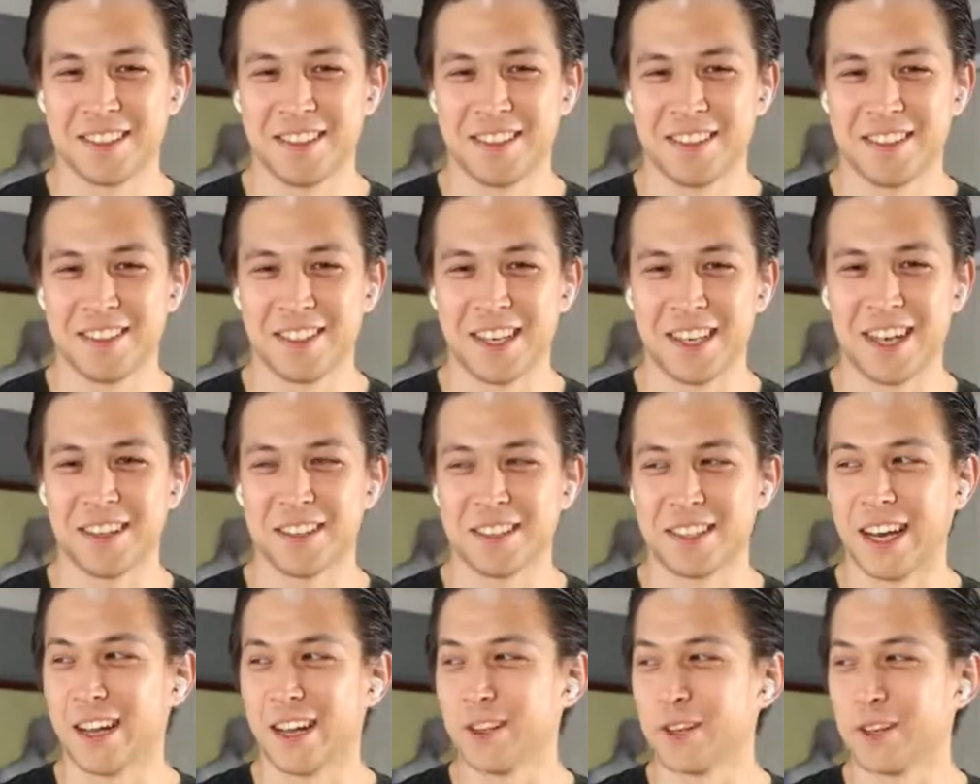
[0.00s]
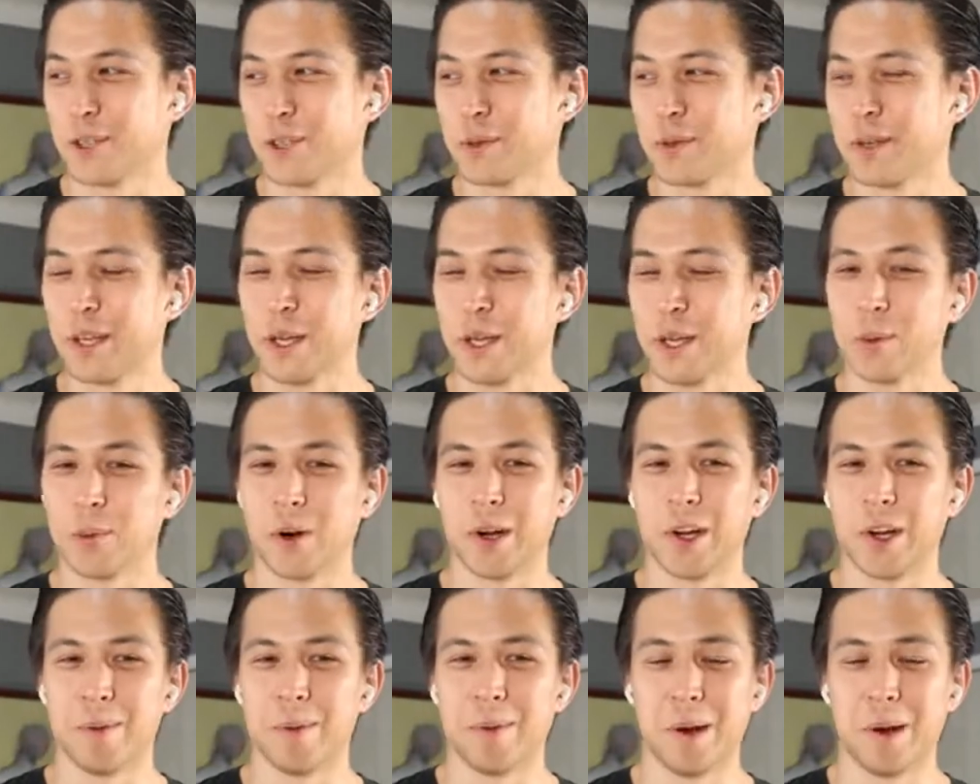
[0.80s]
Tyler's really
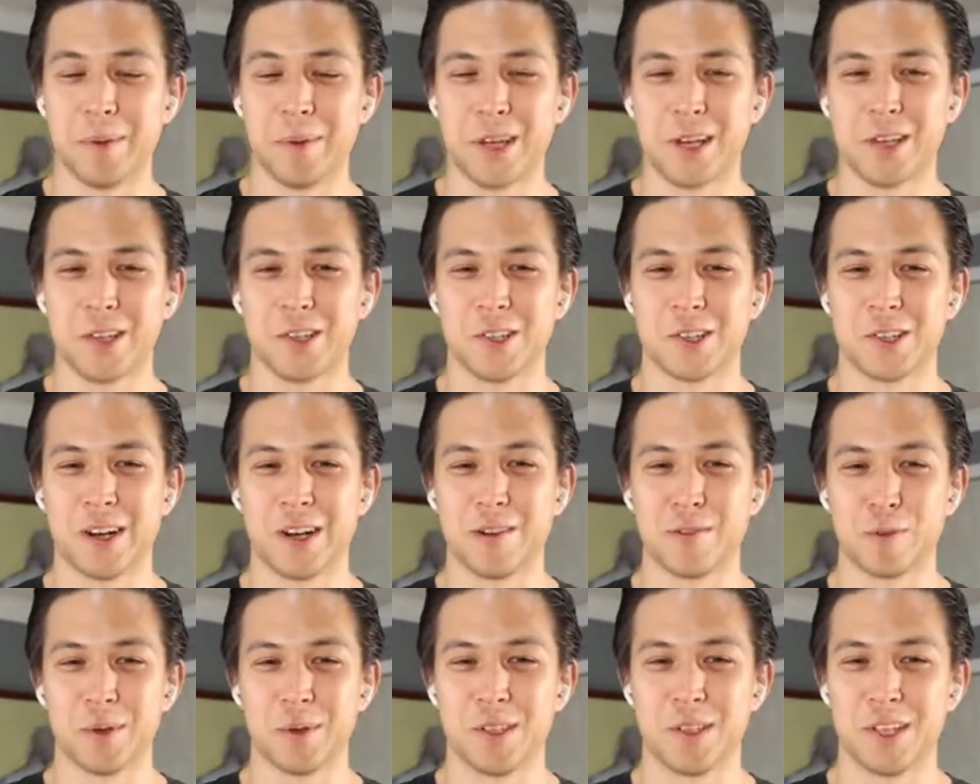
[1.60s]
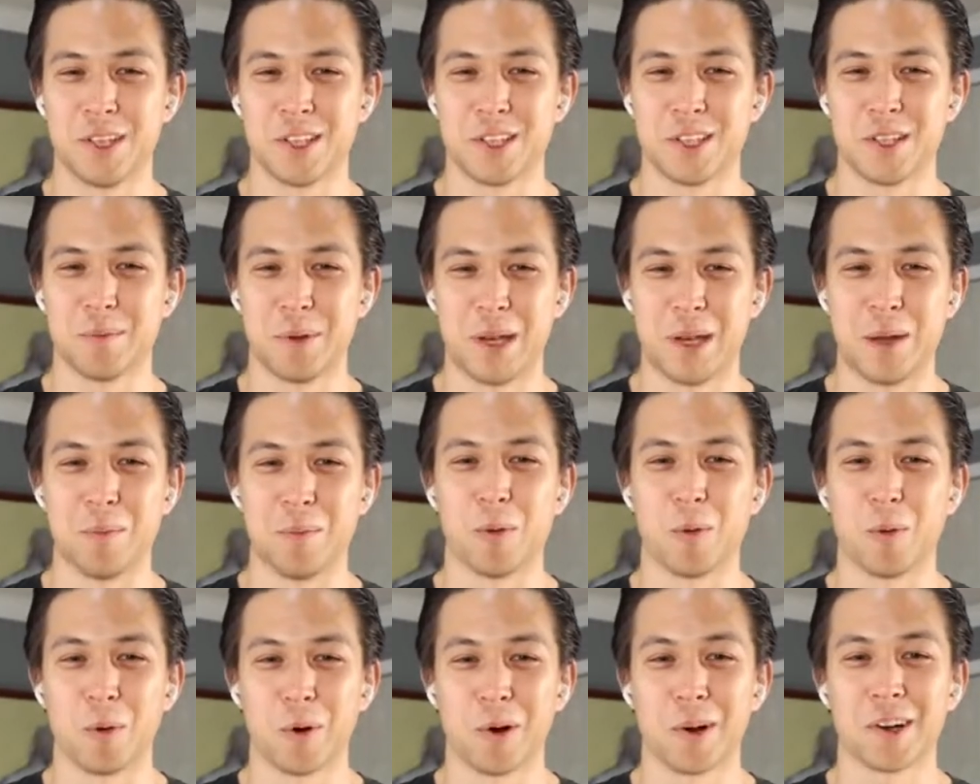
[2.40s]
worried about making sure everyone does the
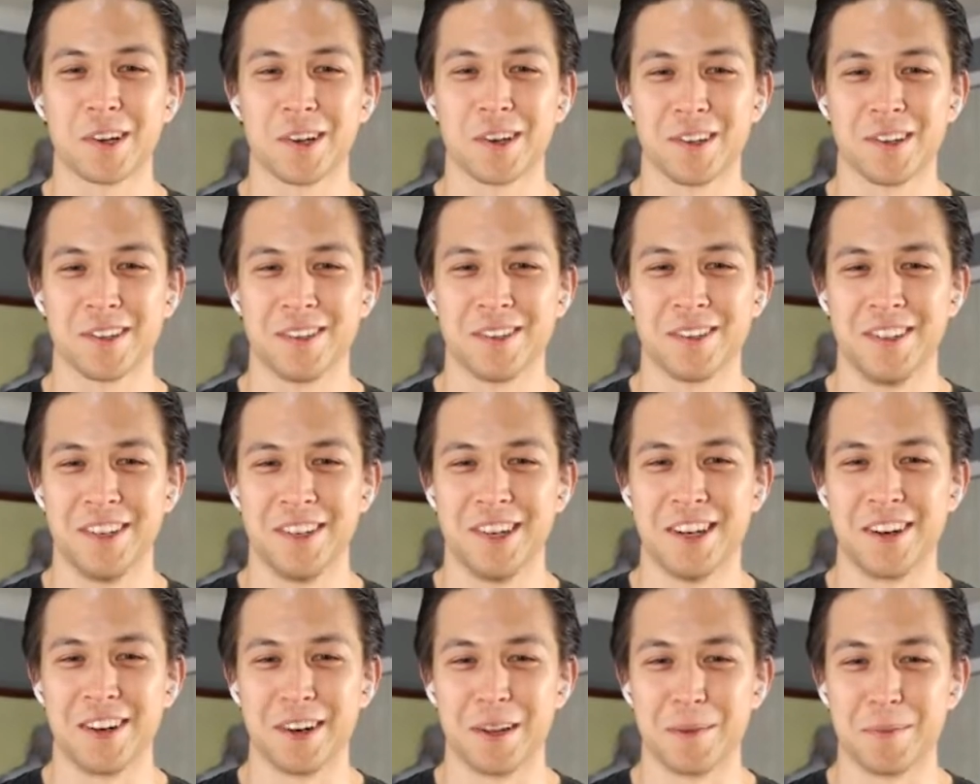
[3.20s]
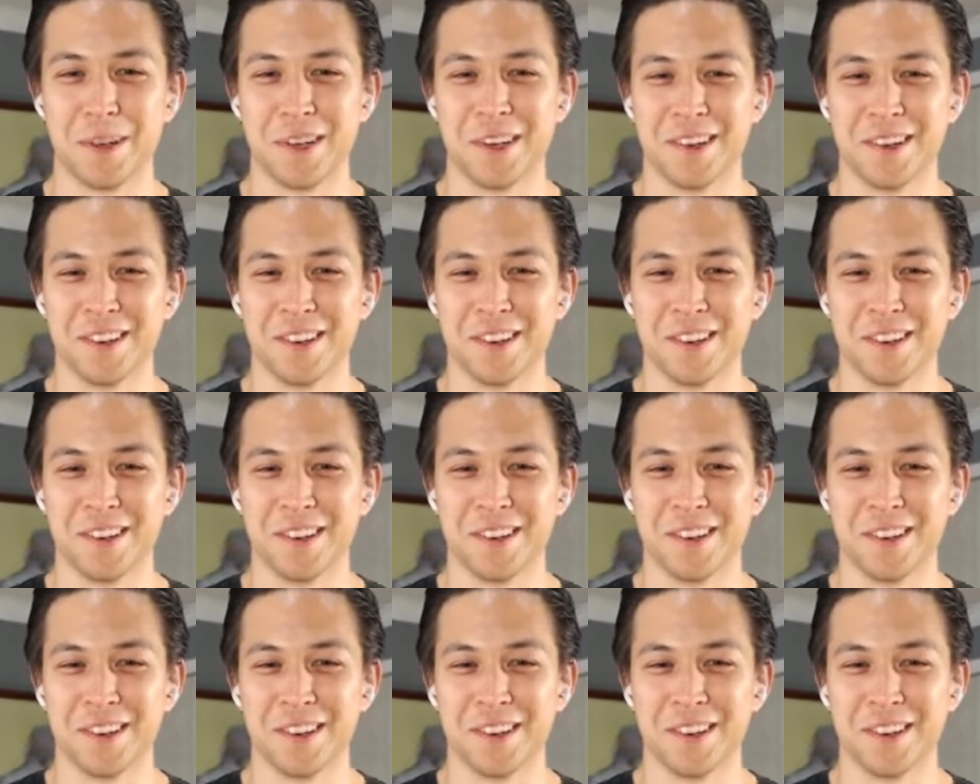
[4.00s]
paperwork. You know what I mean?